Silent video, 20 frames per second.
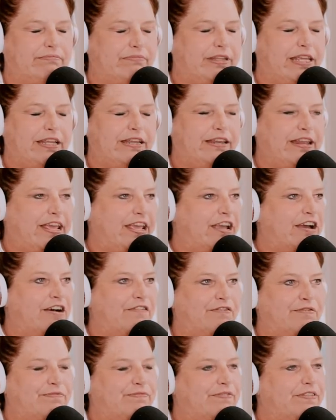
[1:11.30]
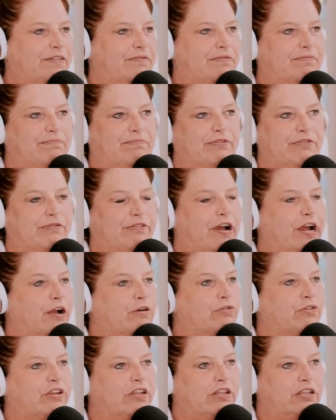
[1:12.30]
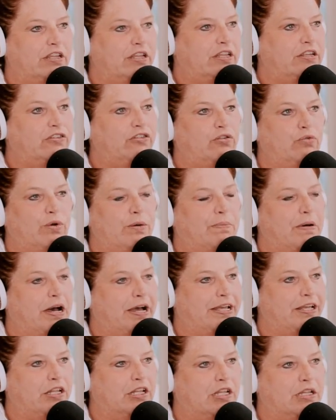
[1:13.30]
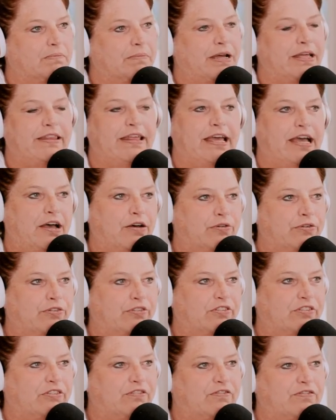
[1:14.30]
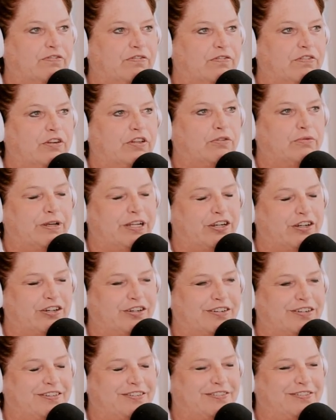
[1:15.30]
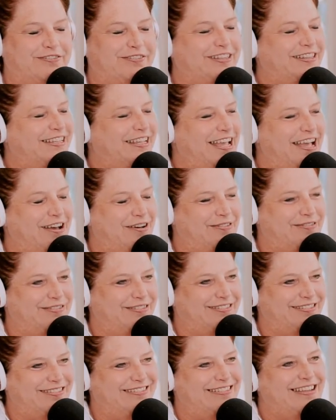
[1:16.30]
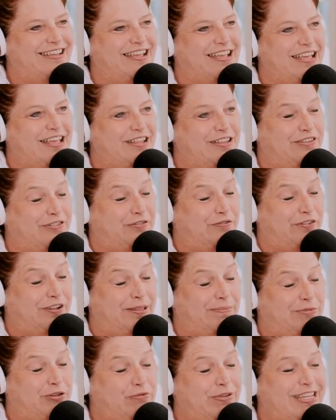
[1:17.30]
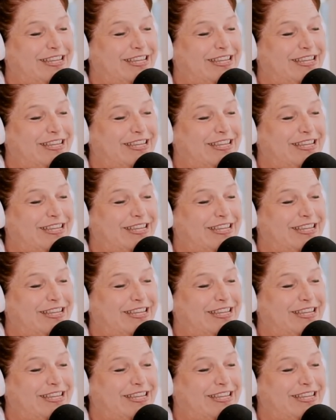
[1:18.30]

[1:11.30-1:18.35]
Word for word: getting hay off the ground into a pile by the house for the winter with the cows. Yes, for them to